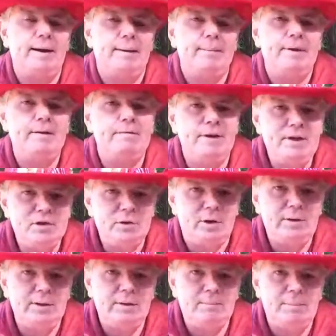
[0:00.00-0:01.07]
Invent your own
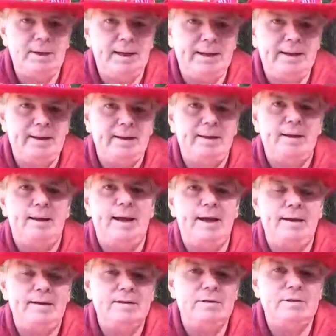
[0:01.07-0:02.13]
little play
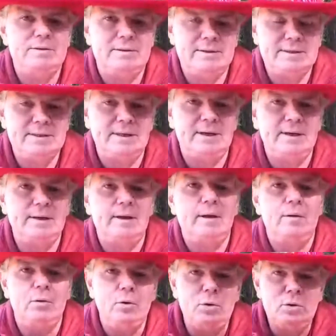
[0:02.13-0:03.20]
and just decide
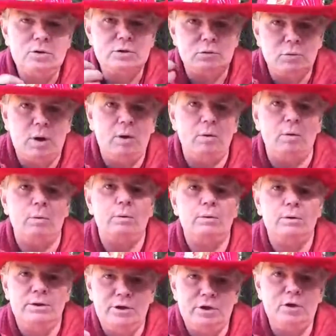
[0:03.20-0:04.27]
whose role
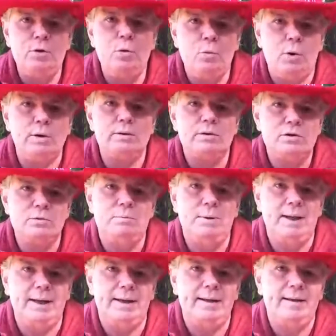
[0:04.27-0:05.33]
you want to
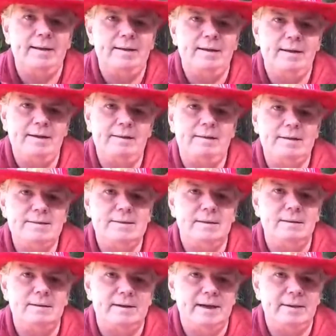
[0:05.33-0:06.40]
play in this
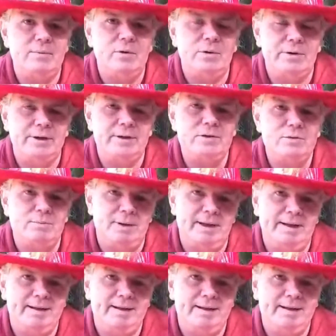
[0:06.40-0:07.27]
little game you're going to play.